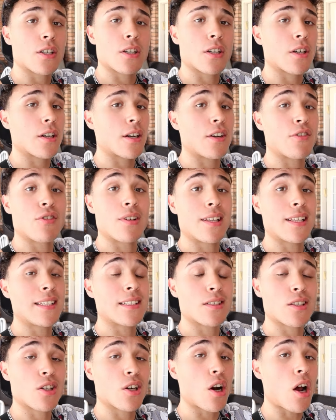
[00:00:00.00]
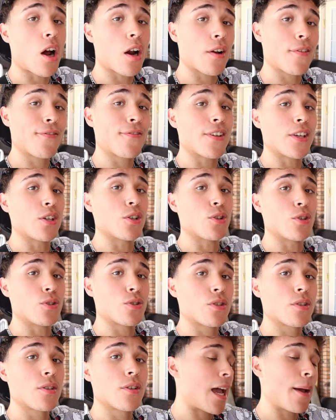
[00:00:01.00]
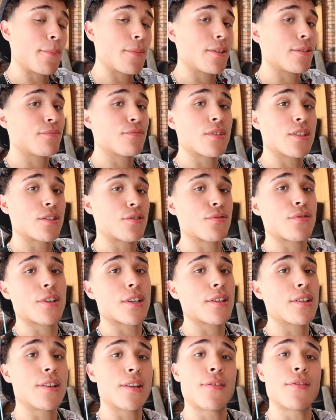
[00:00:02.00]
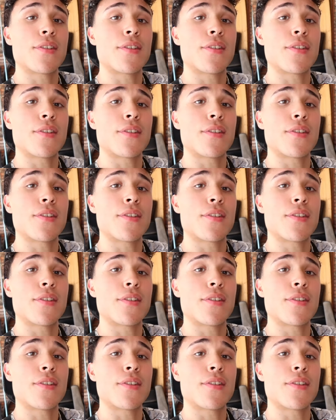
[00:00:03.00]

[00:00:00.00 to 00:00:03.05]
took her and released her on a field. Hammy is freaking